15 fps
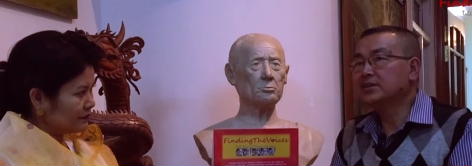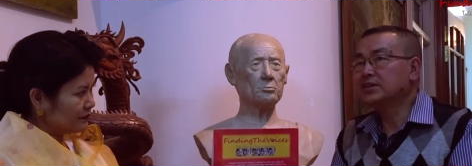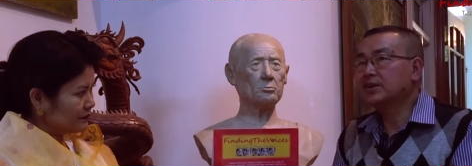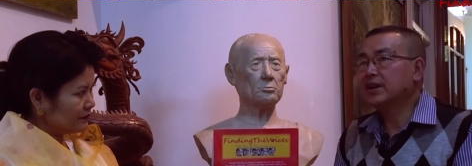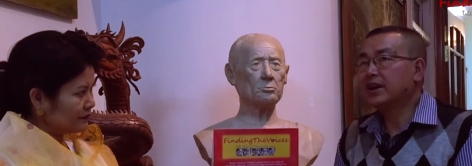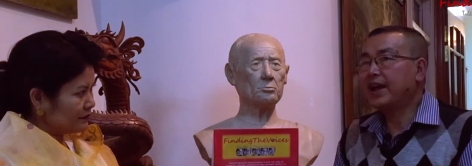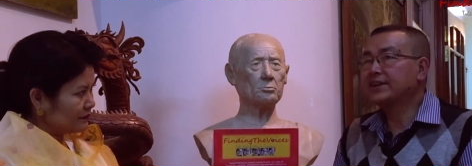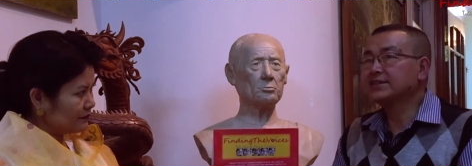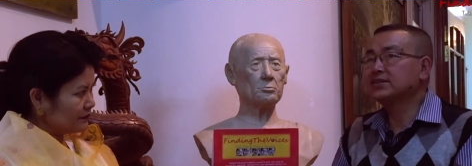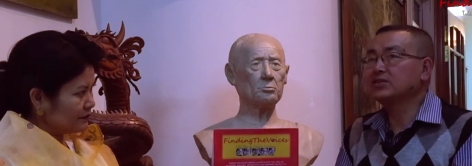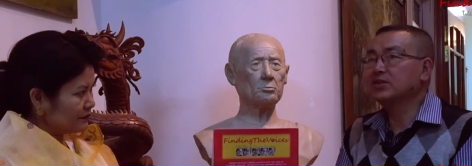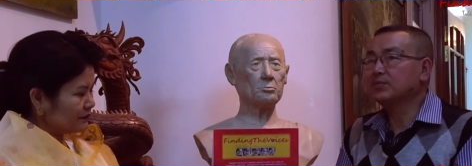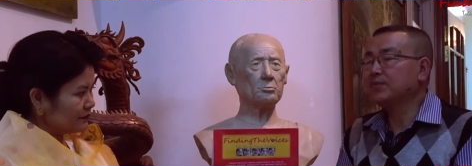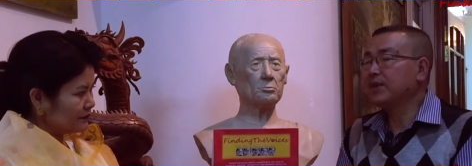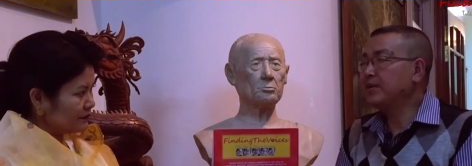Speaker 1: is a
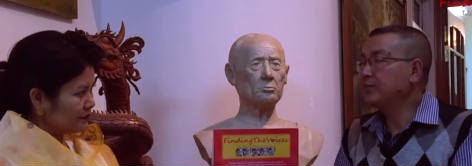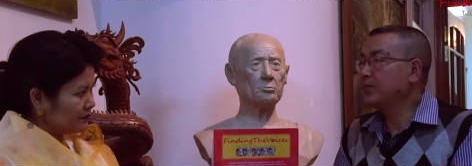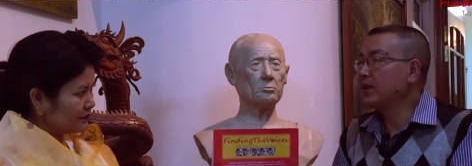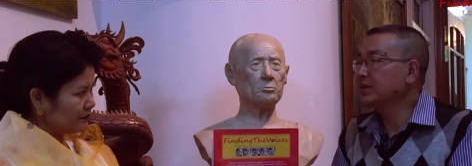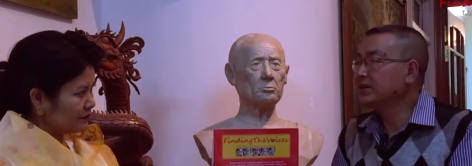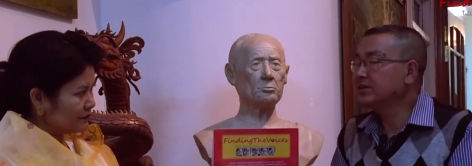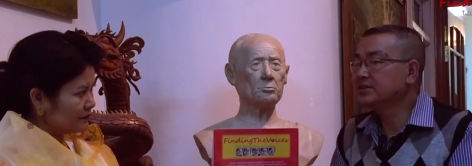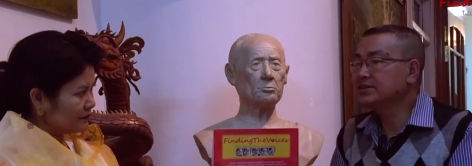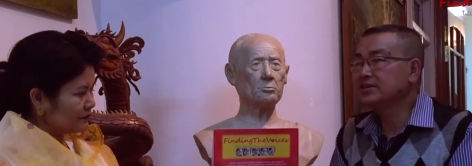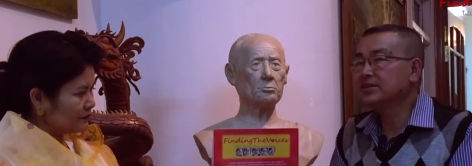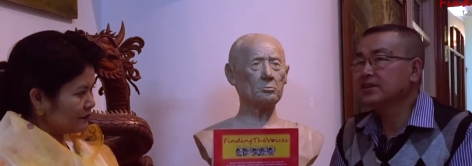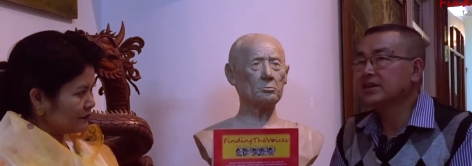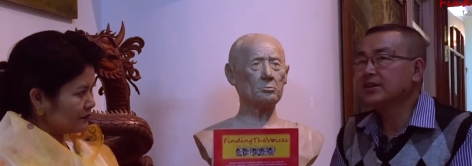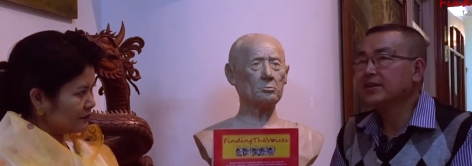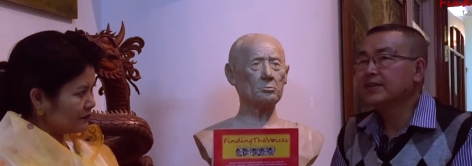collection of my
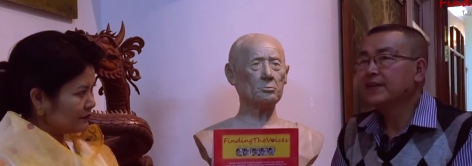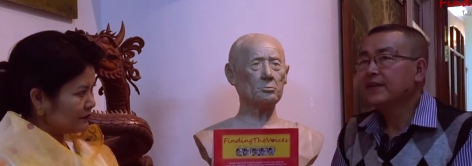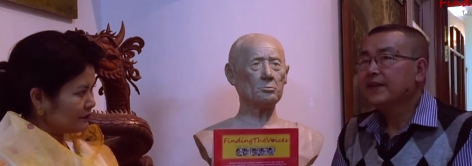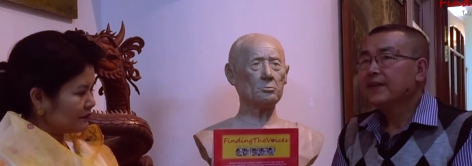father's. Uh,